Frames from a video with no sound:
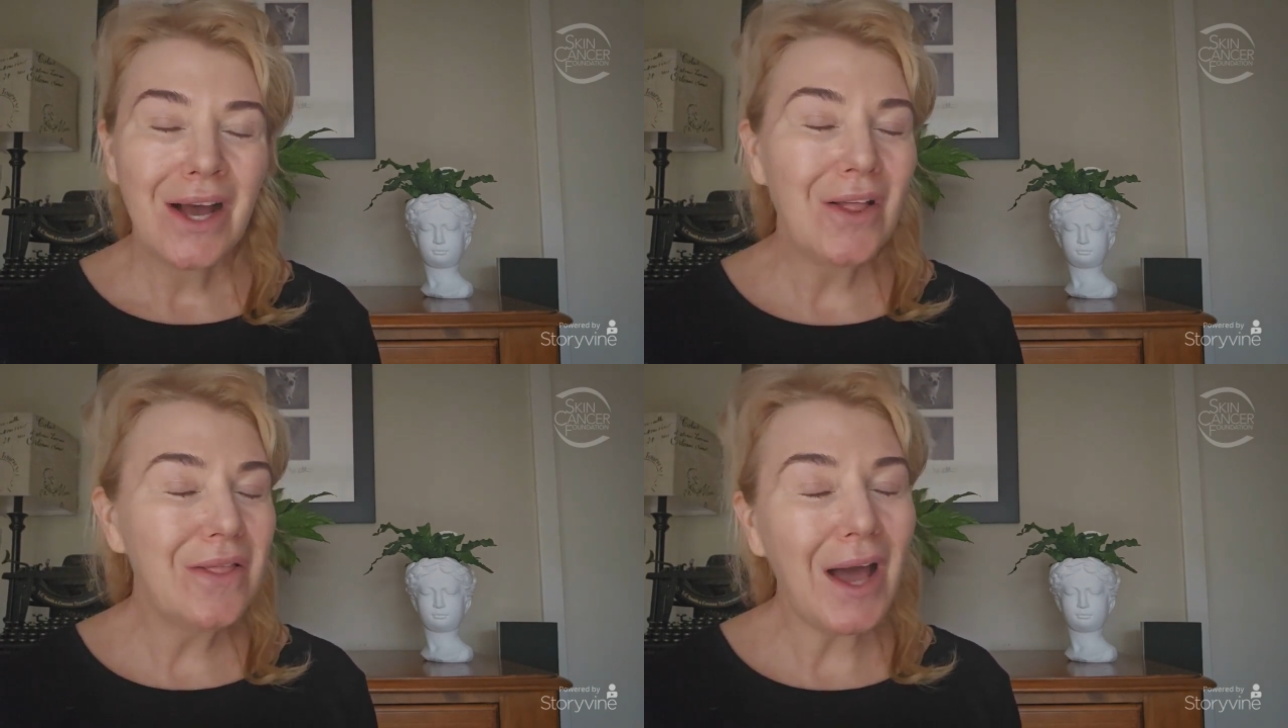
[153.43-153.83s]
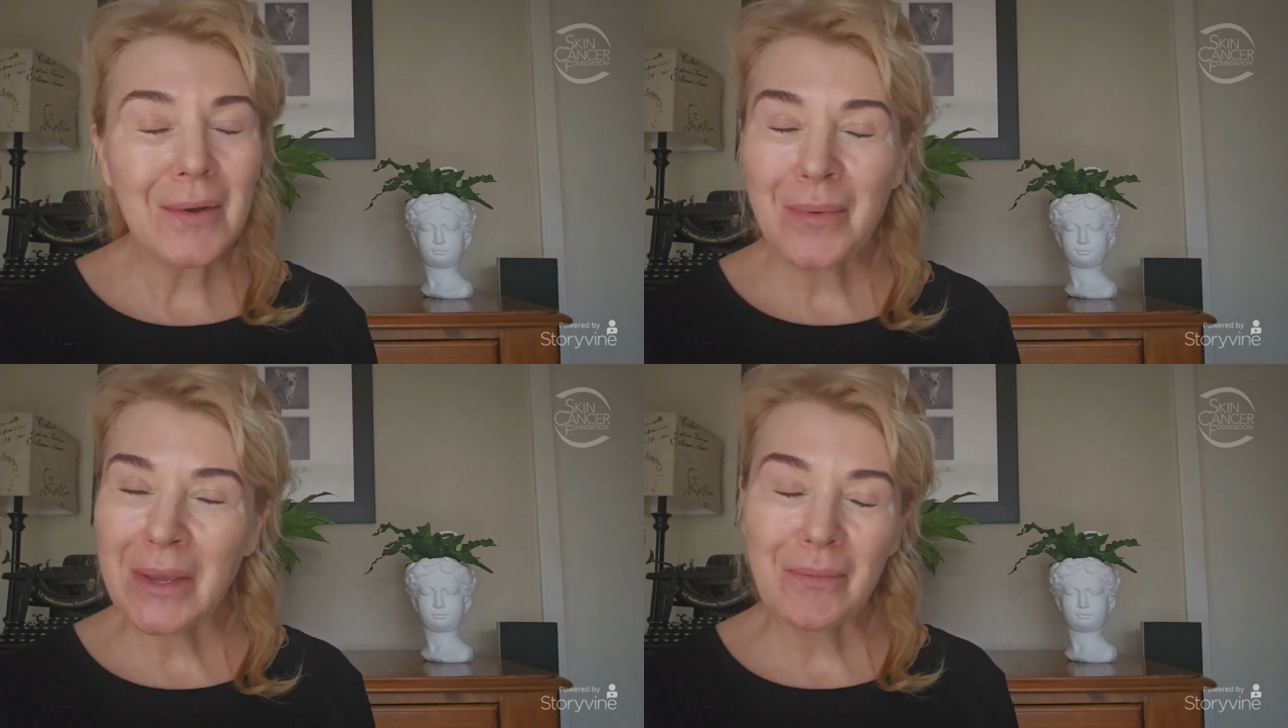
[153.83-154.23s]
a
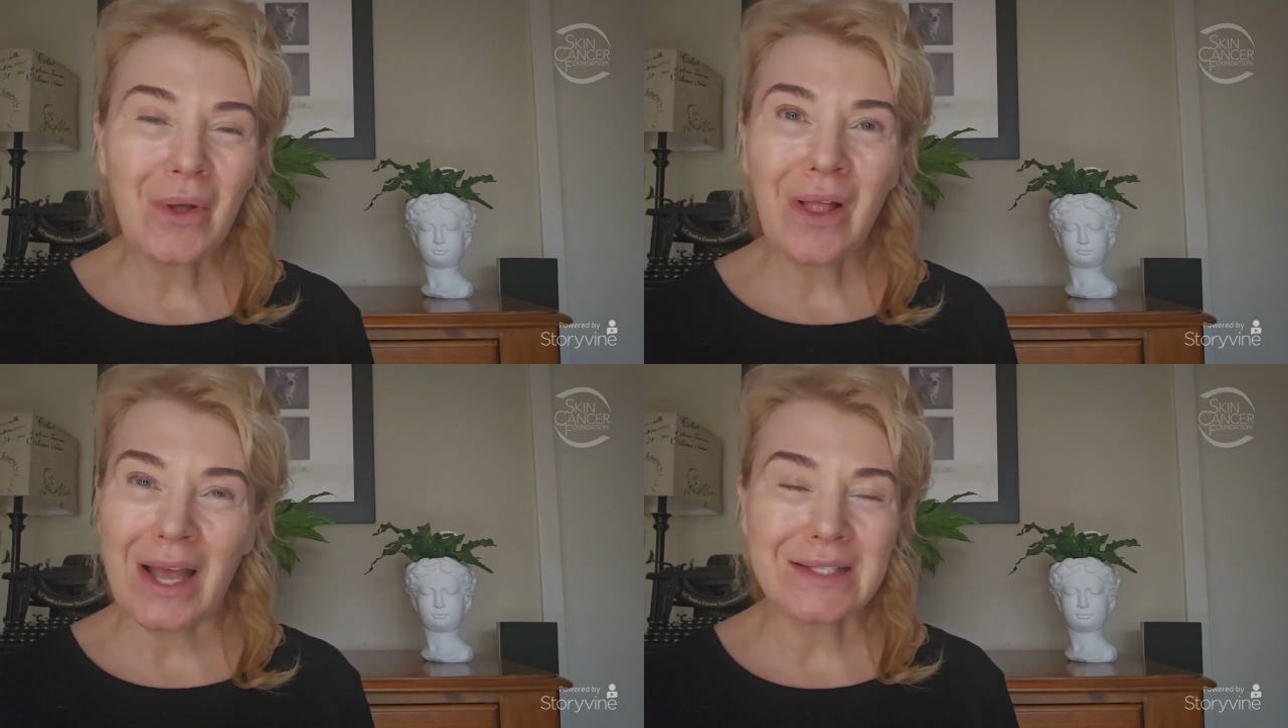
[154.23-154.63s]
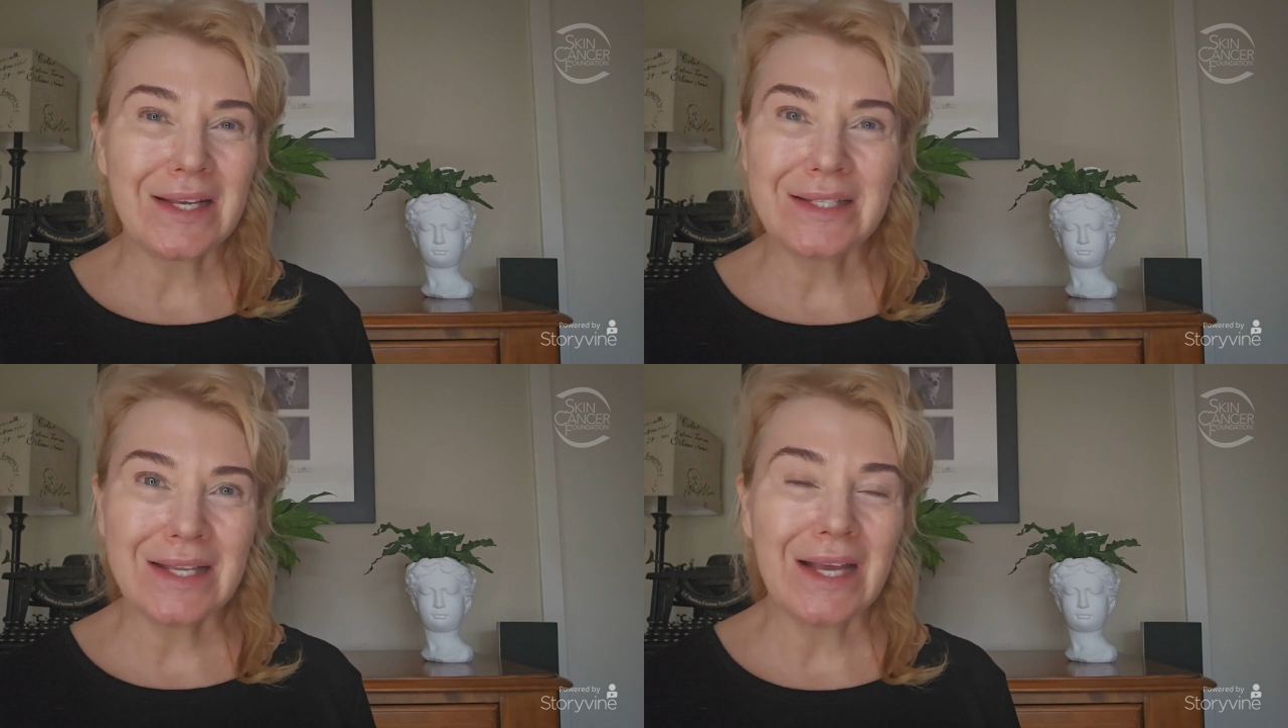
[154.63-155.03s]
lot of people, as
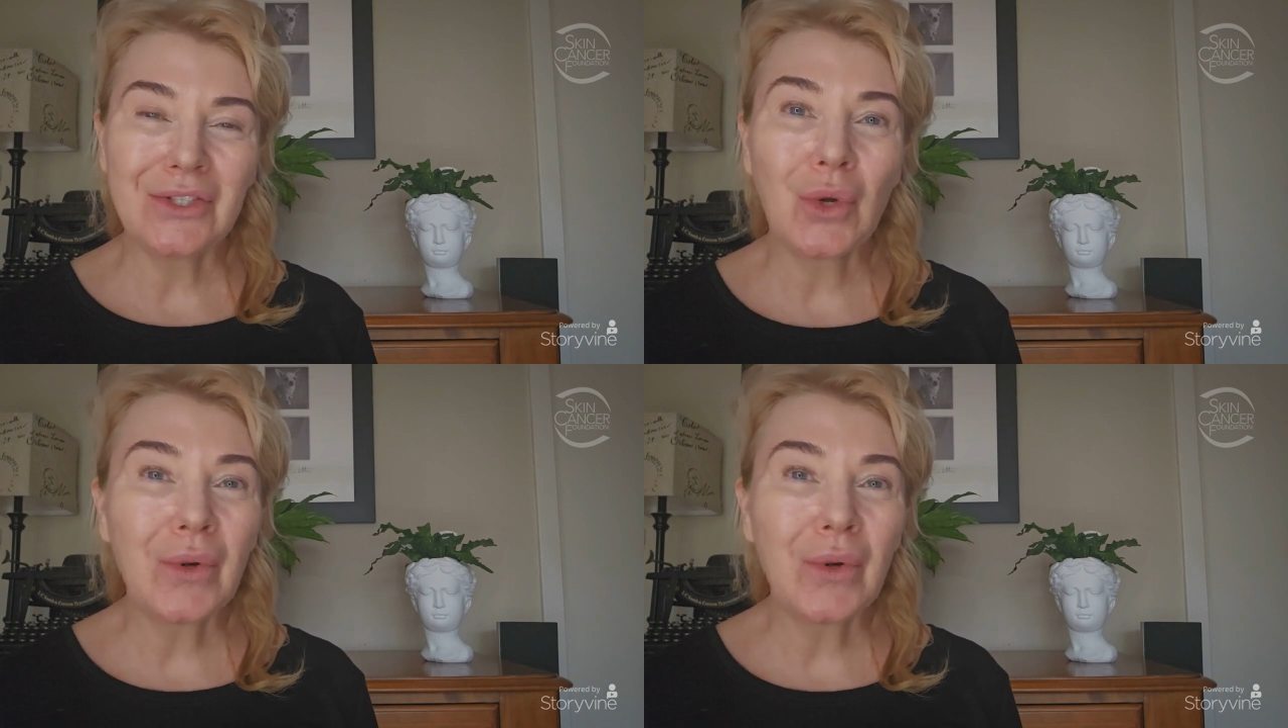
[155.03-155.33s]
I said,